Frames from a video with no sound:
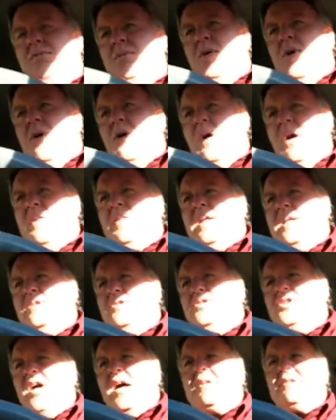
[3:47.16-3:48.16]
is more
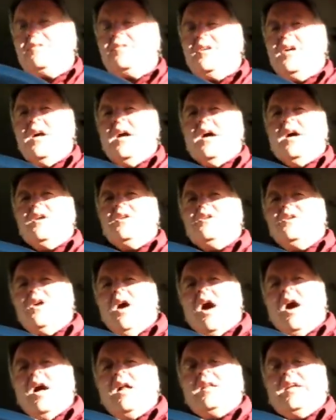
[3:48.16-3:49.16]
than just
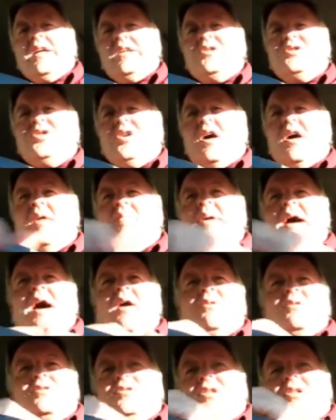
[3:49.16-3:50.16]
knowledge
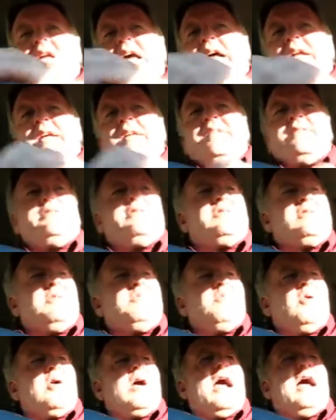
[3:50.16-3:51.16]
about genetics
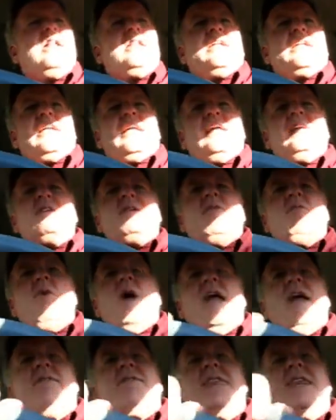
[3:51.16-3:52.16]
and morality, it's a
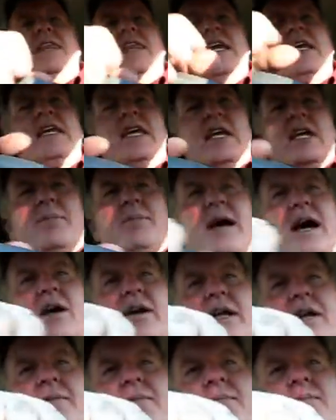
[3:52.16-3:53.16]
way of thinking
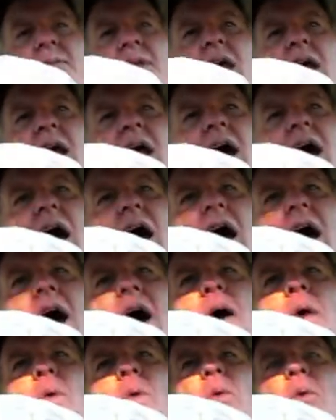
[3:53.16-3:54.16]
about it.
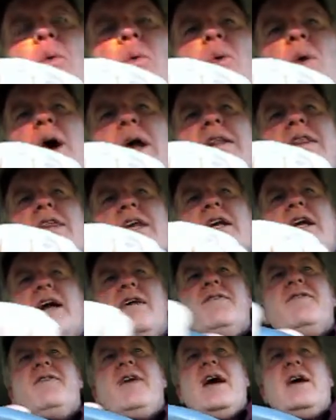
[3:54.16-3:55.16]
One thing
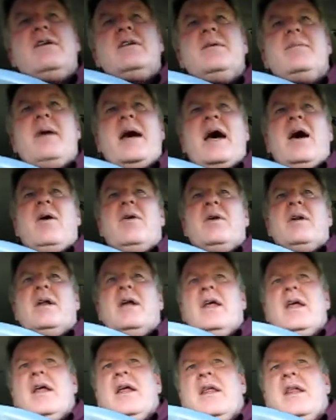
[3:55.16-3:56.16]
I found about
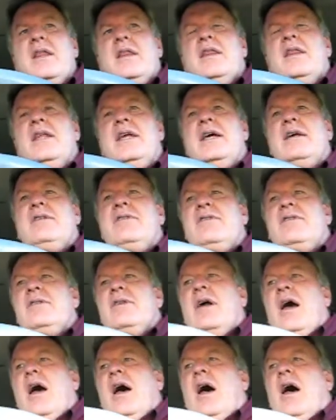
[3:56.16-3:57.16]

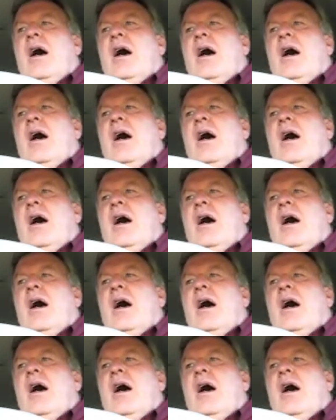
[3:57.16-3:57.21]
this